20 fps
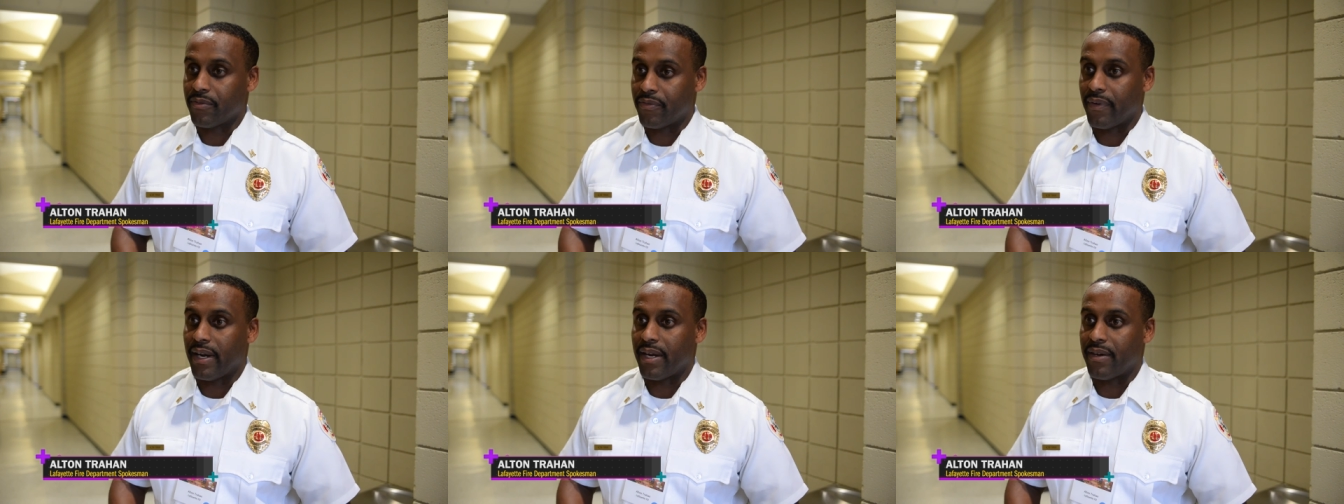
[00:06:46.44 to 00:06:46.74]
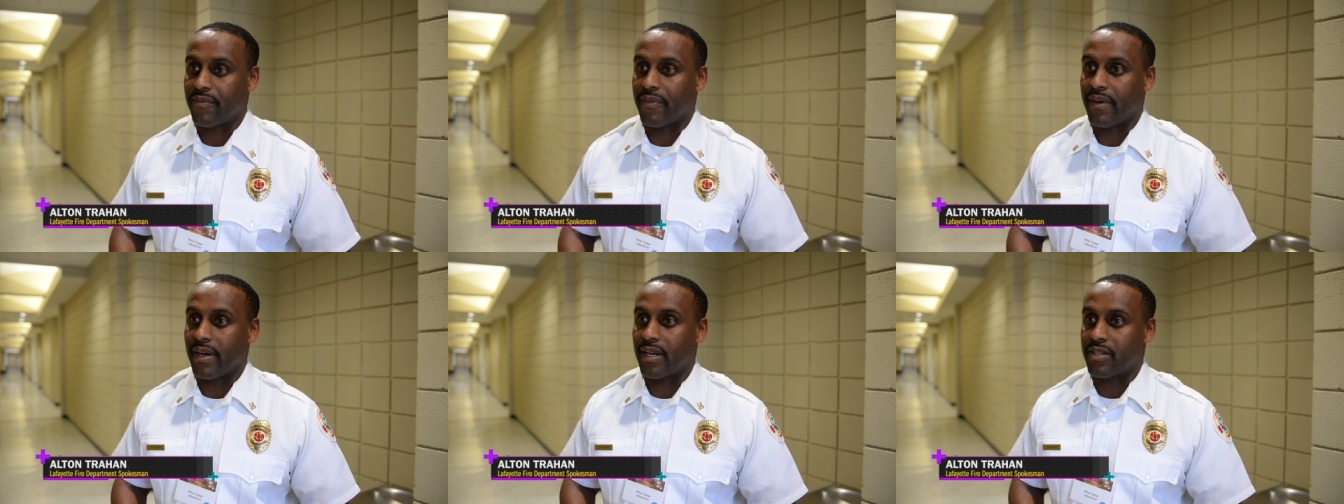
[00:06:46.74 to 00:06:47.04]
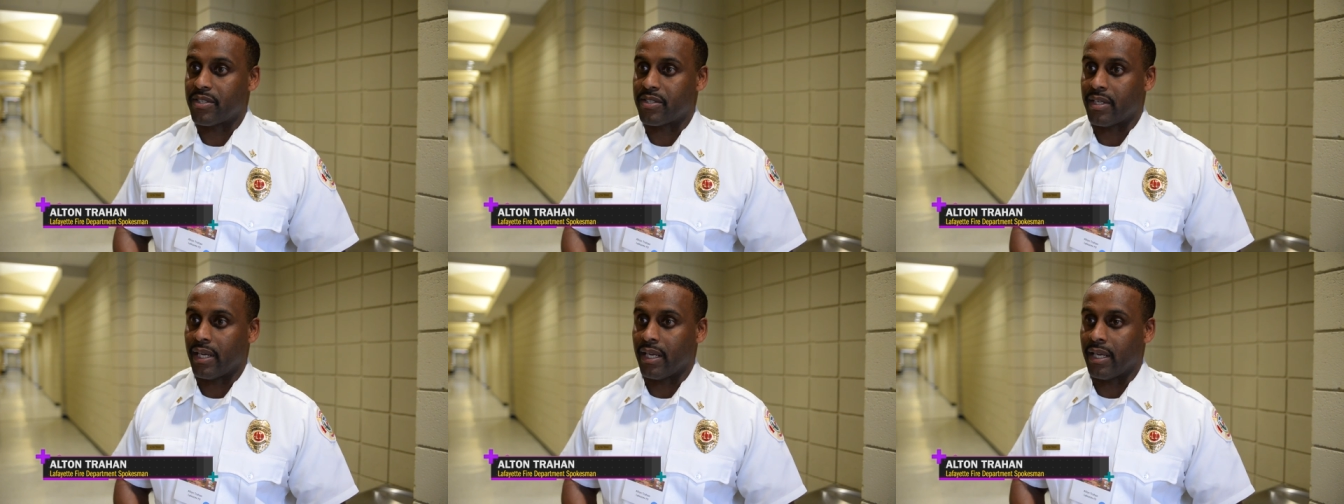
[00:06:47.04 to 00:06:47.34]

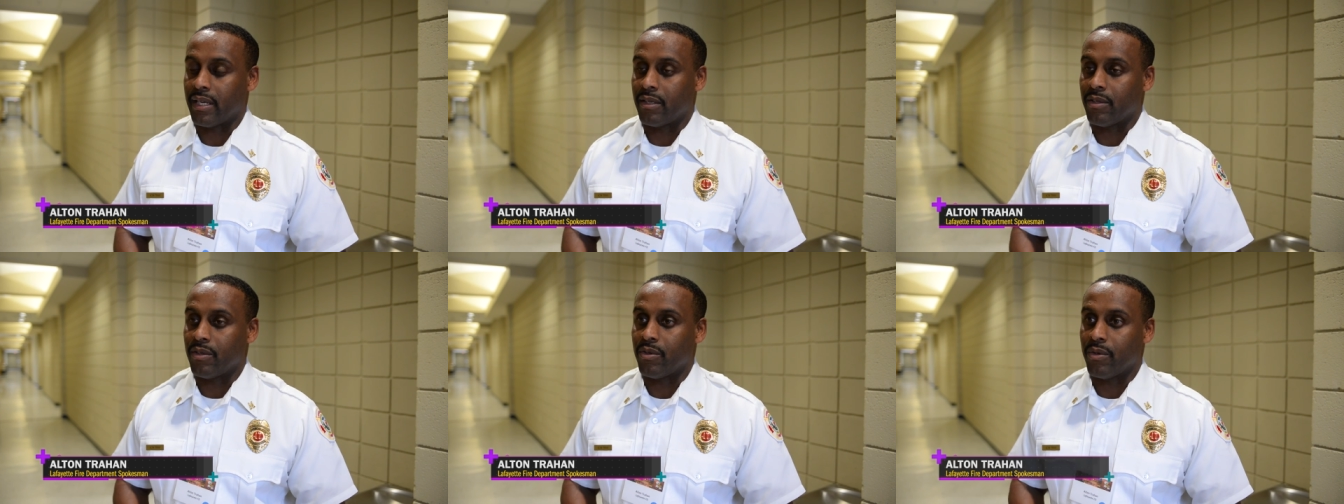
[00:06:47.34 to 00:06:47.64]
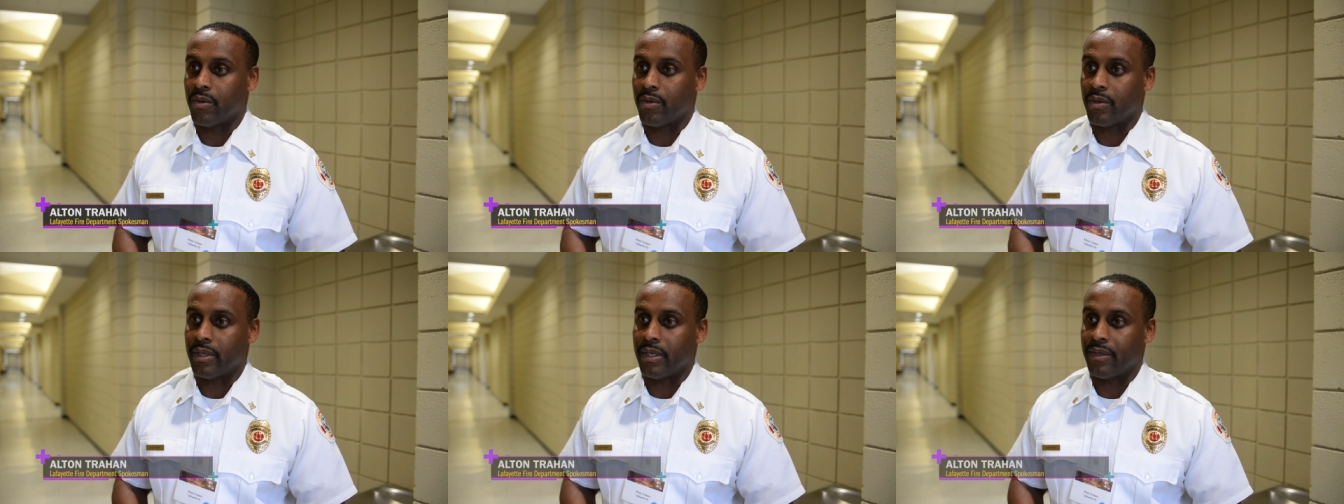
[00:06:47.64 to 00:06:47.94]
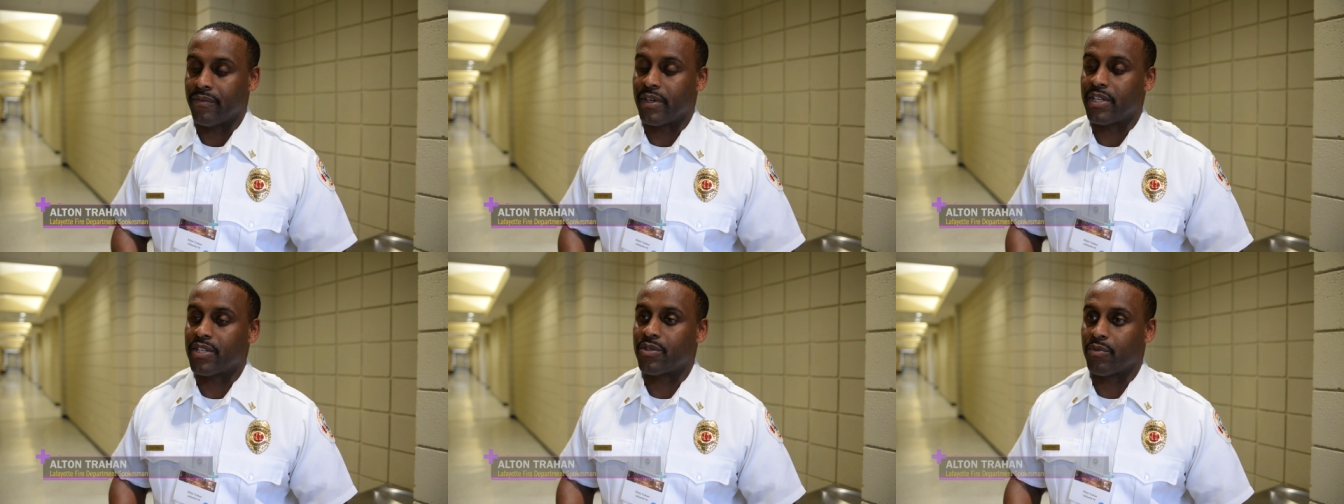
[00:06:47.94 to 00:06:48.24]
firefighters and who
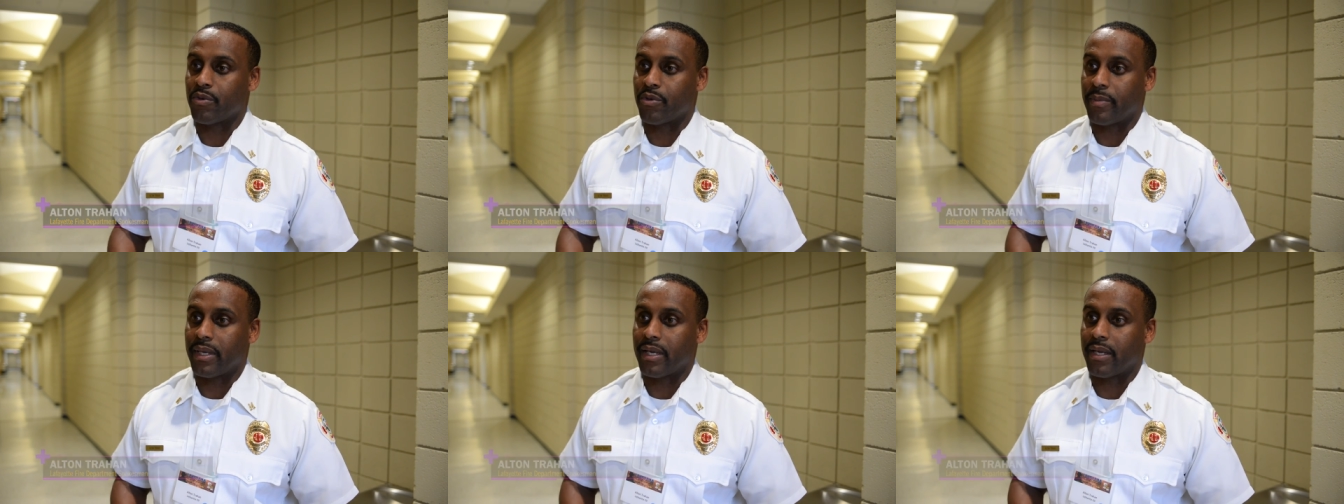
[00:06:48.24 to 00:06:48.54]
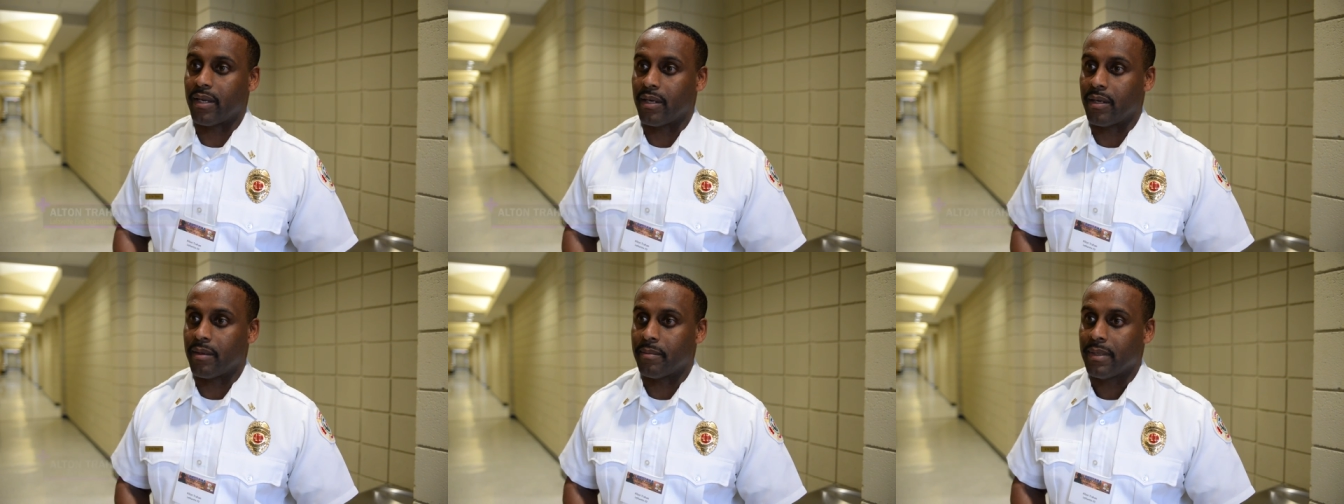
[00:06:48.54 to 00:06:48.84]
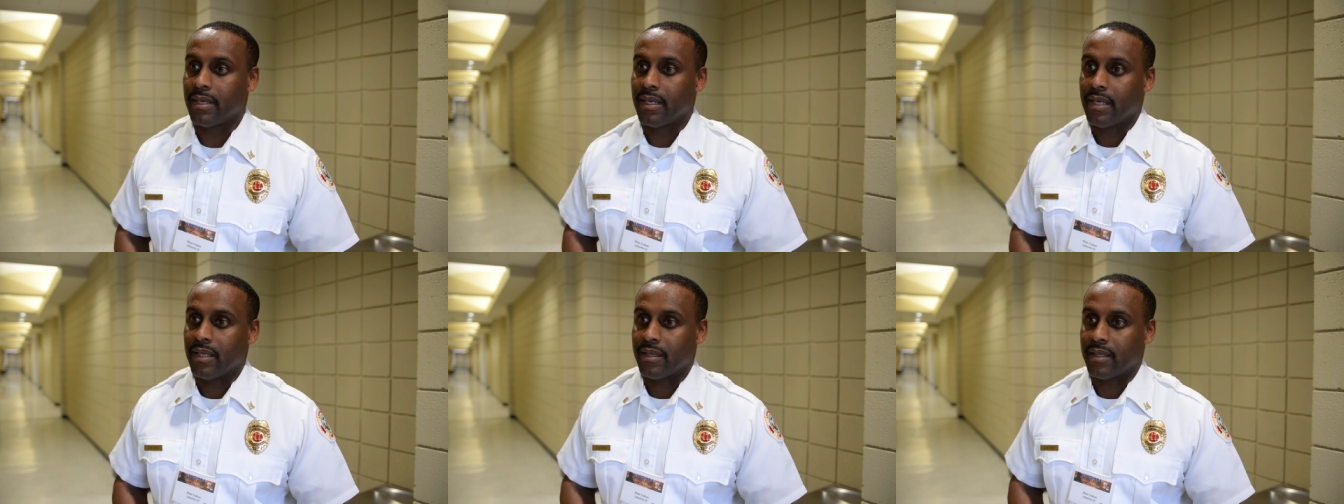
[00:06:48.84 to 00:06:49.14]
eventually will
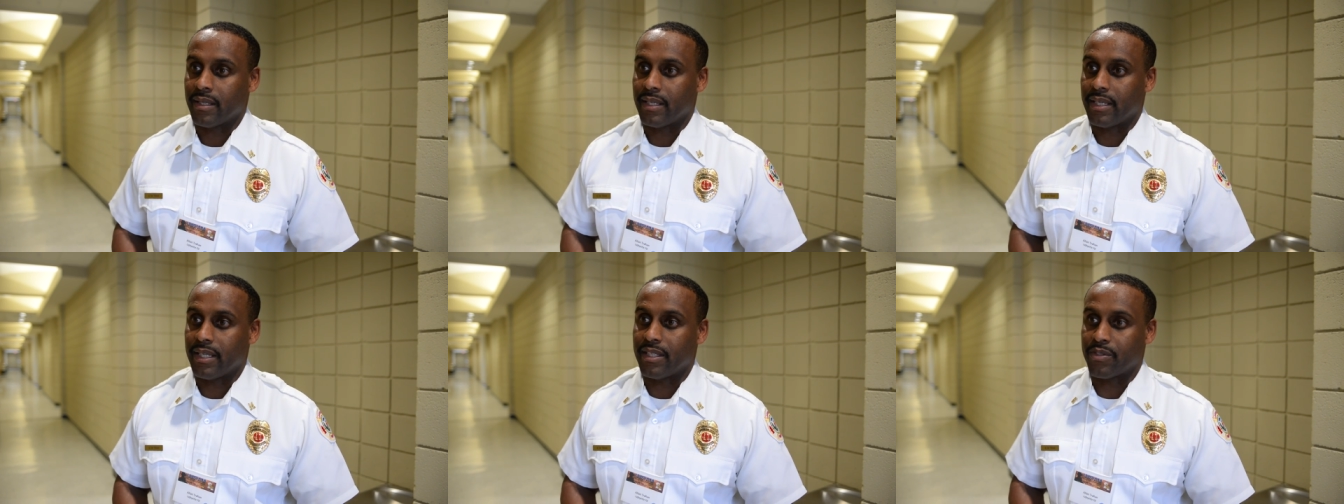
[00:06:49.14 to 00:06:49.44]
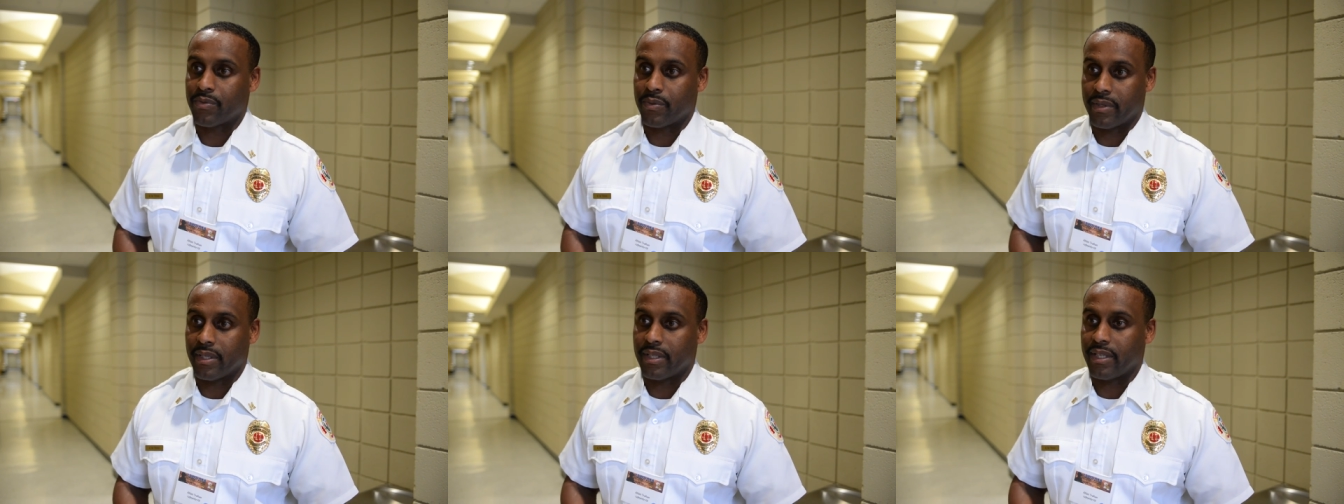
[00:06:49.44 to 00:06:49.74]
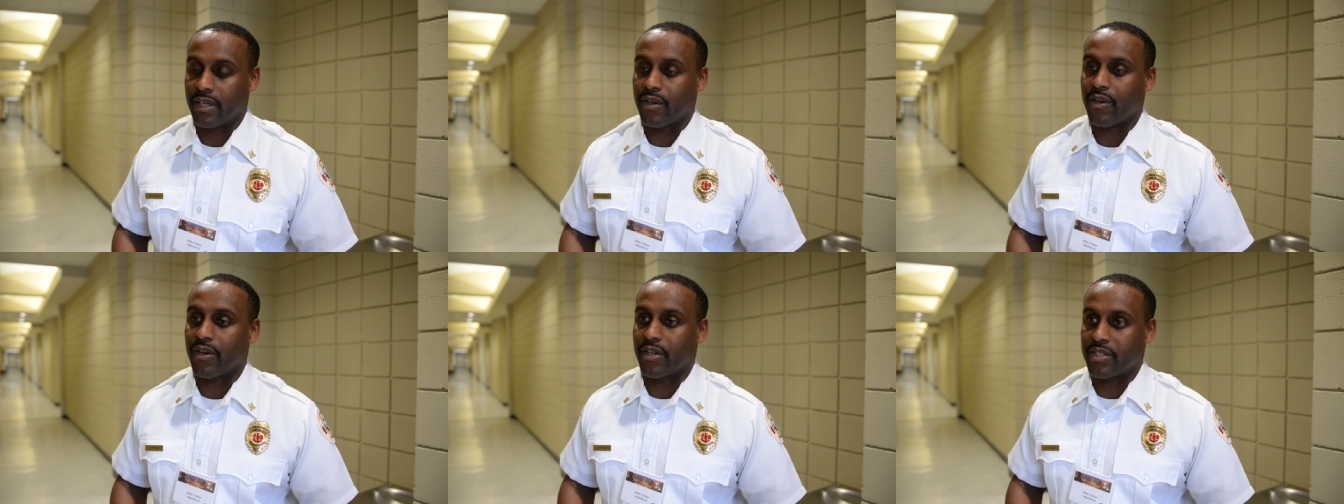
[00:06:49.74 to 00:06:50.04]
become the leaders within
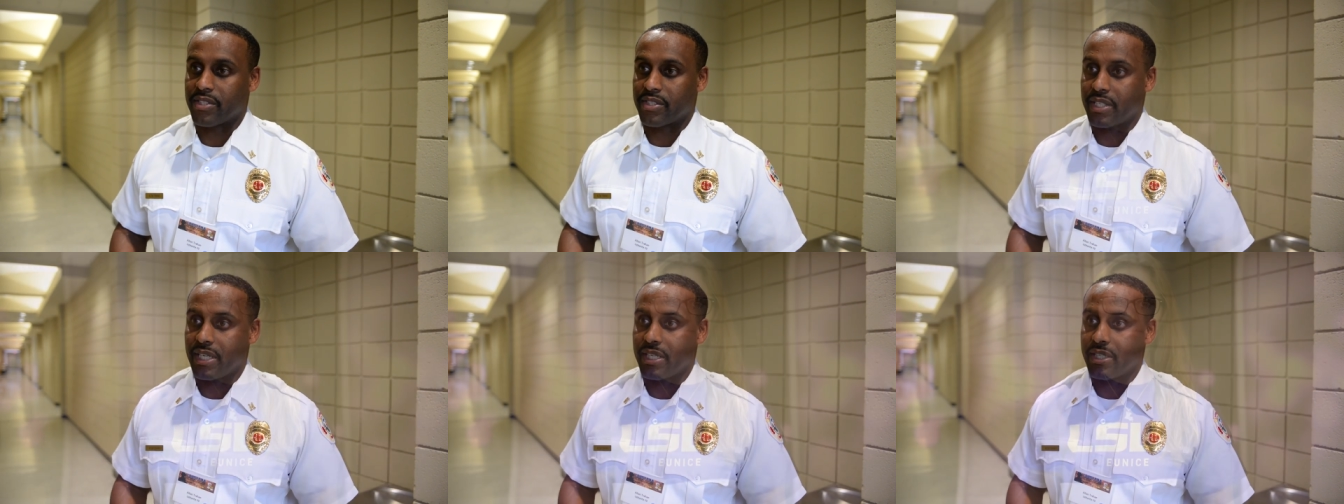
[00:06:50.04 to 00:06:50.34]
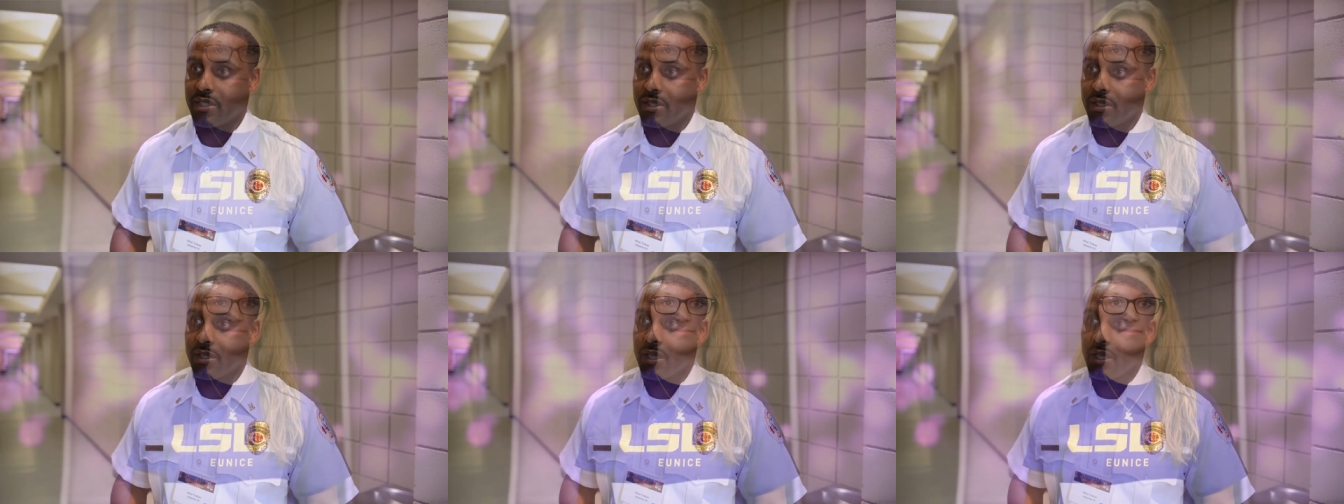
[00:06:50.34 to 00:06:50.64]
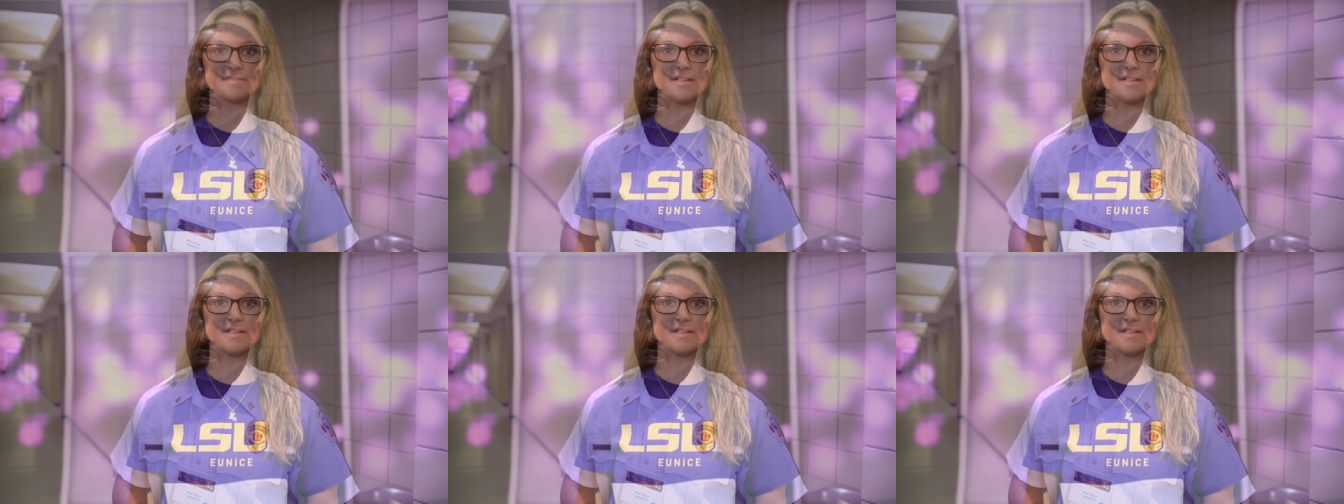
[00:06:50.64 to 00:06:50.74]
the organization.